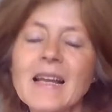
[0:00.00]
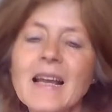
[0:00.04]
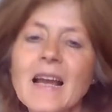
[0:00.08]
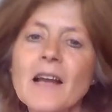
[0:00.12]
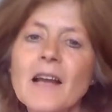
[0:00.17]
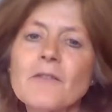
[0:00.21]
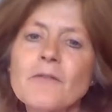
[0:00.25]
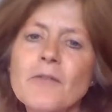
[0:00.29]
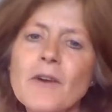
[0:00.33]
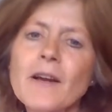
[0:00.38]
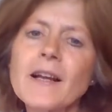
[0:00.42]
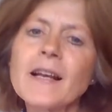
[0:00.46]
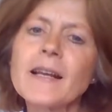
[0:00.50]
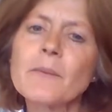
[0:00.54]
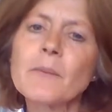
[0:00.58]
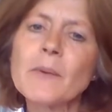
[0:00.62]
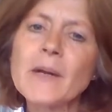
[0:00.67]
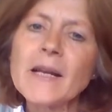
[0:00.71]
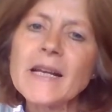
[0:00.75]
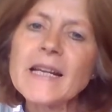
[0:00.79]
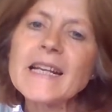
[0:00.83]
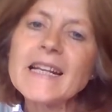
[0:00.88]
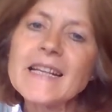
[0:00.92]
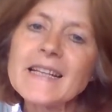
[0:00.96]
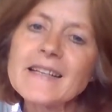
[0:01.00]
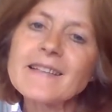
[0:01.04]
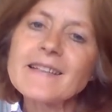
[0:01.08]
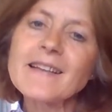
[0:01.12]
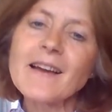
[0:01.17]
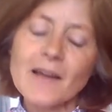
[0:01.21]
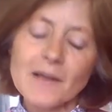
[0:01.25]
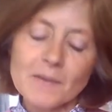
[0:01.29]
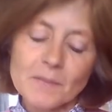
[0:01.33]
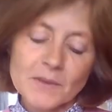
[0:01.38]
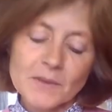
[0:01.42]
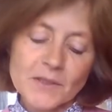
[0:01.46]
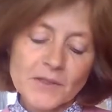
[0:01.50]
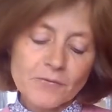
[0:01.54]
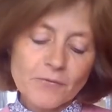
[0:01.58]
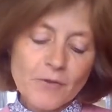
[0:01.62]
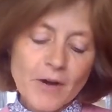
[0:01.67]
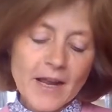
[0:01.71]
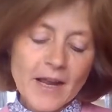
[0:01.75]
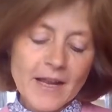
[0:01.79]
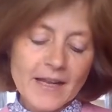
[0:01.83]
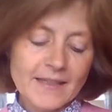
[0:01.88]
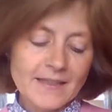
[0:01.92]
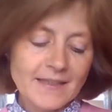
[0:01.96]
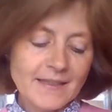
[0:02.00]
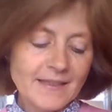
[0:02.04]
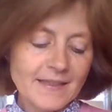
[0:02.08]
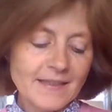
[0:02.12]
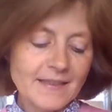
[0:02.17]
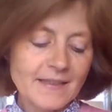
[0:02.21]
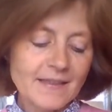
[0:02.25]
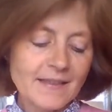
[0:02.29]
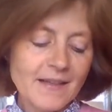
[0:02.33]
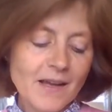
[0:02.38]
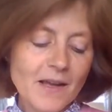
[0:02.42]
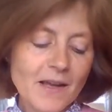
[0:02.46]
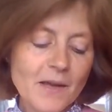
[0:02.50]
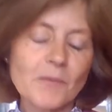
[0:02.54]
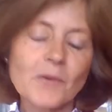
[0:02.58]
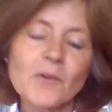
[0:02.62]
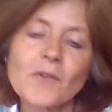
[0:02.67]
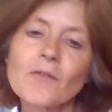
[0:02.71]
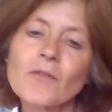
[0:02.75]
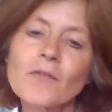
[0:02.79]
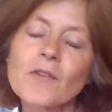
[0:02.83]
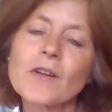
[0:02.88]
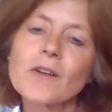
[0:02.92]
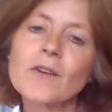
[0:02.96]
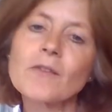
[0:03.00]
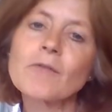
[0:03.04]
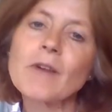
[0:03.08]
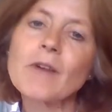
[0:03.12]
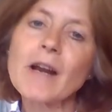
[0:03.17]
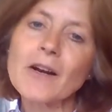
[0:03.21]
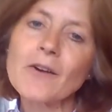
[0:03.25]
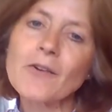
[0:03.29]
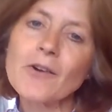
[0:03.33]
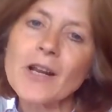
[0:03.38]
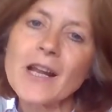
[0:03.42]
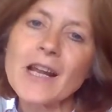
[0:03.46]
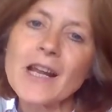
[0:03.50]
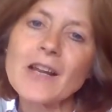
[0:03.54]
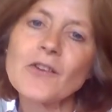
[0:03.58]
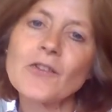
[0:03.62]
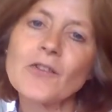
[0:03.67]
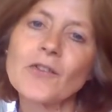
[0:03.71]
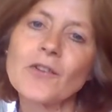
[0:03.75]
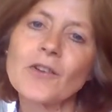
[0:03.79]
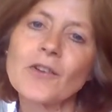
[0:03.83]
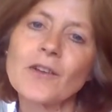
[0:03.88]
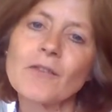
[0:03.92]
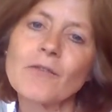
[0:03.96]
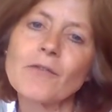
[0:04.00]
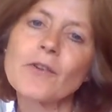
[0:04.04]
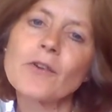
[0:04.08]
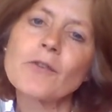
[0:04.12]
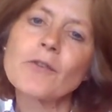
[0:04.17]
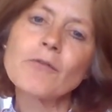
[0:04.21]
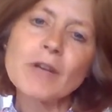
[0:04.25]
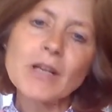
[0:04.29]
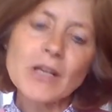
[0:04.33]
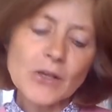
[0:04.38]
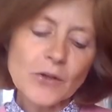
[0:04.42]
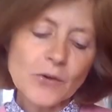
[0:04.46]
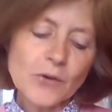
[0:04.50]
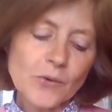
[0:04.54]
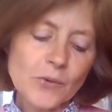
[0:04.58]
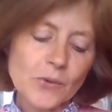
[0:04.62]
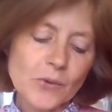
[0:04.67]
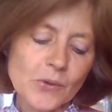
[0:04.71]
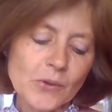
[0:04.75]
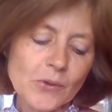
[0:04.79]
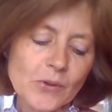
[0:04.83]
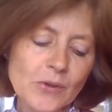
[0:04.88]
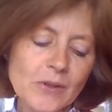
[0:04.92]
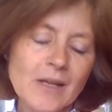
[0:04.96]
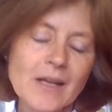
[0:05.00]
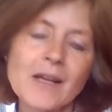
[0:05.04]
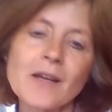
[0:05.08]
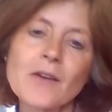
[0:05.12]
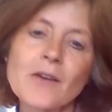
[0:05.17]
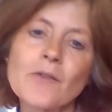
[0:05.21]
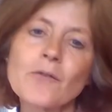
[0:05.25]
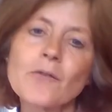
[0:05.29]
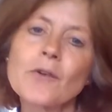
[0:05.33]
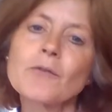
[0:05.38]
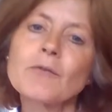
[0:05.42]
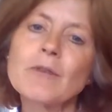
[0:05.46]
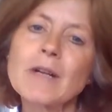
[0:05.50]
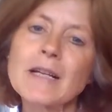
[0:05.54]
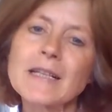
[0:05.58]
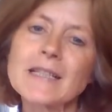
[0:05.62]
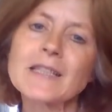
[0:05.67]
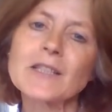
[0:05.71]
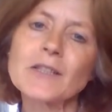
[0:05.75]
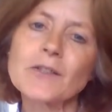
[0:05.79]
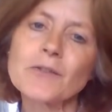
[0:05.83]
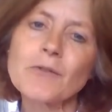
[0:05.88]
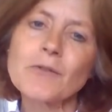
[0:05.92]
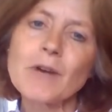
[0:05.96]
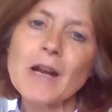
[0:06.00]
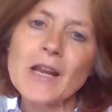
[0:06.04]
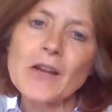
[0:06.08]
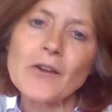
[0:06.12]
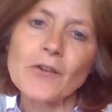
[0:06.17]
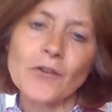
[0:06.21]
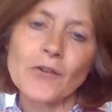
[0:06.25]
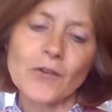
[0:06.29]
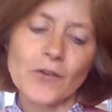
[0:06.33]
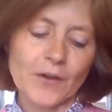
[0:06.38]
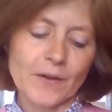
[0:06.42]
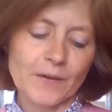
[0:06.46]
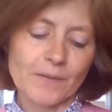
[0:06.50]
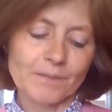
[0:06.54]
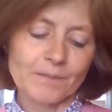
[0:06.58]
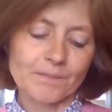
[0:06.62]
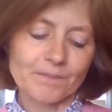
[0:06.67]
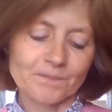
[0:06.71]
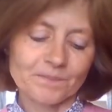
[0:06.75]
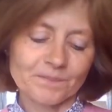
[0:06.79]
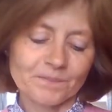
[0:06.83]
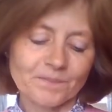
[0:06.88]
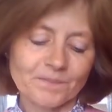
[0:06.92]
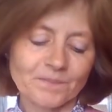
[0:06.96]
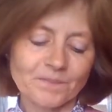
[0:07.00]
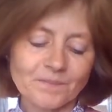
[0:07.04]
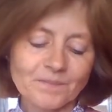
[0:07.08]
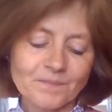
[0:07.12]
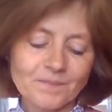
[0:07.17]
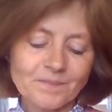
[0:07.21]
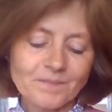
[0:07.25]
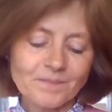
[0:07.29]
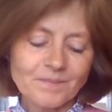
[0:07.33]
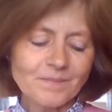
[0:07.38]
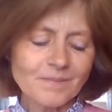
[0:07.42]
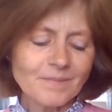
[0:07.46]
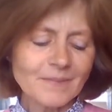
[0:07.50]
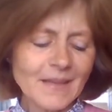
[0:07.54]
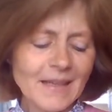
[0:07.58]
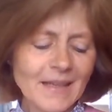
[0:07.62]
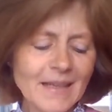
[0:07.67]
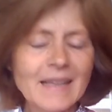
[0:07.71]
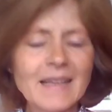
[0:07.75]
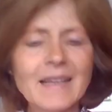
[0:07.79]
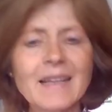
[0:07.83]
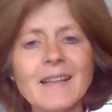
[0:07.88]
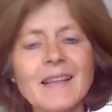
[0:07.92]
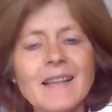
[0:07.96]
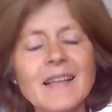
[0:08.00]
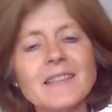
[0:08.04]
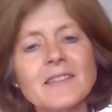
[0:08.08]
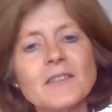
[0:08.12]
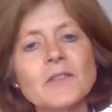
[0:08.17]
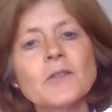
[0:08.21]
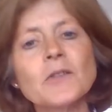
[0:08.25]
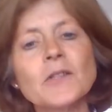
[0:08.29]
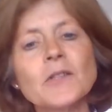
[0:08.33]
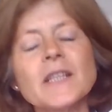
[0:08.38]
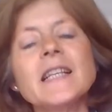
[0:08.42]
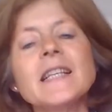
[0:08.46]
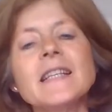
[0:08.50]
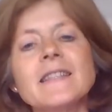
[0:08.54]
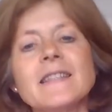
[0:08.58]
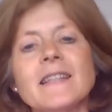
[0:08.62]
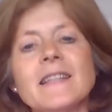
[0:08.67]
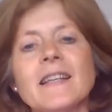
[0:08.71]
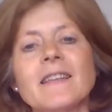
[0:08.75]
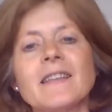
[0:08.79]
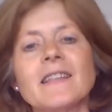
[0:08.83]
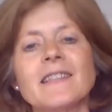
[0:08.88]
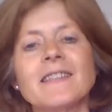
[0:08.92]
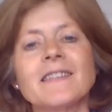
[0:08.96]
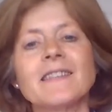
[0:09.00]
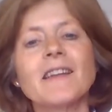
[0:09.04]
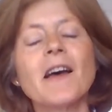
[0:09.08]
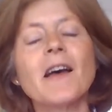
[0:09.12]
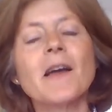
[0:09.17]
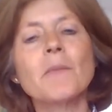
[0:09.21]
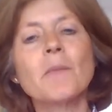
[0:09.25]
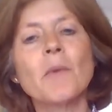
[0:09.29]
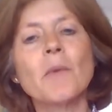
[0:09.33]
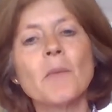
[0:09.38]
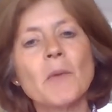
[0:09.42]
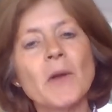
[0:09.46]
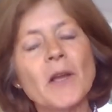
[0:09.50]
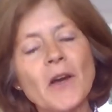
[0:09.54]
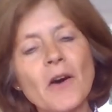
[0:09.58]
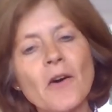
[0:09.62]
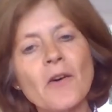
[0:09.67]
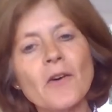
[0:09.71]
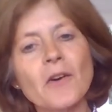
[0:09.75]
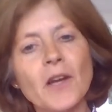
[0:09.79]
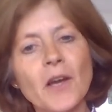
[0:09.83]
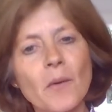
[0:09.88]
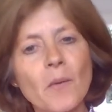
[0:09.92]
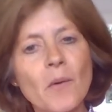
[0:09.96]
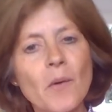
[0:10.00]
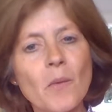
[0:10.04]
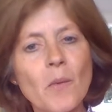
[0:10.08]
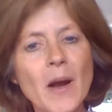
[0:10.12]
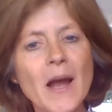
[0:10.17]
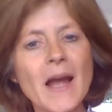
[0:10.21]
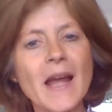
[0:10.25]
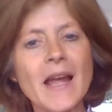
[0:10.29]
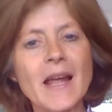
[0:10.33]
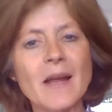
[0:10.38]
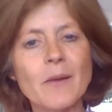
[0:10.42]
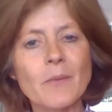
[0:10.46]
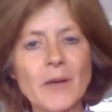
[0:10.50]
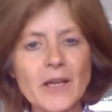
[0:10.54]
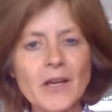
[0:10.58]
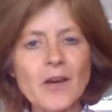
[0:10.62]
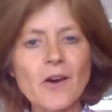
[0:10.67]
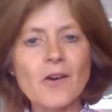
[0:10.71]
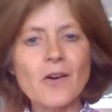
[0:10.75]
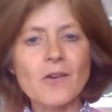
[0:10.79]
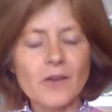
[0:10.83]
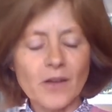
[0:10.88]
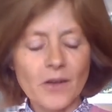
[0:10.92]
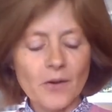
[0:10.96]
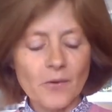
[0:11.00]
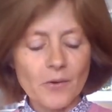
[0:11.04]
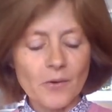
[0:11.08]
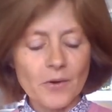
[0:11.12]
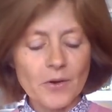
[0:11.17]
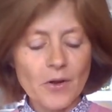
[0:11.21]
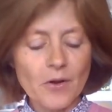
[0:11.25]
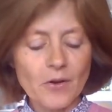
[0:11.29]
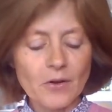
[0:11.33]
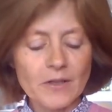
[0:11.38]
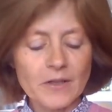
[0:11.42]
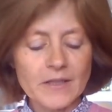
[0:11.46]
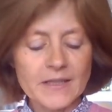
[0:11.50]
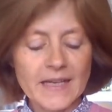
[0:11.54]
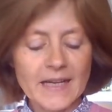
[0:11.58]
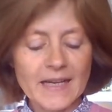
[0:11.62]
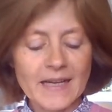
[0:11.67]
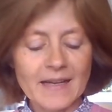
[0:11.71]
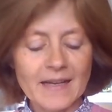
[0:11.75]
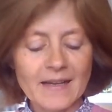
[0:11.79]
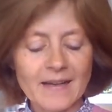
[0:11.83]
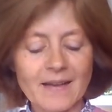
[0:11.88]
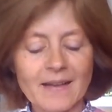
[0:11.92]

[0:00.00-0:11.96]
And finally, we need times of rest, times for recreation, for renewal, for restoration. That's not easy at this time when we can't go away, we can't go on holiday.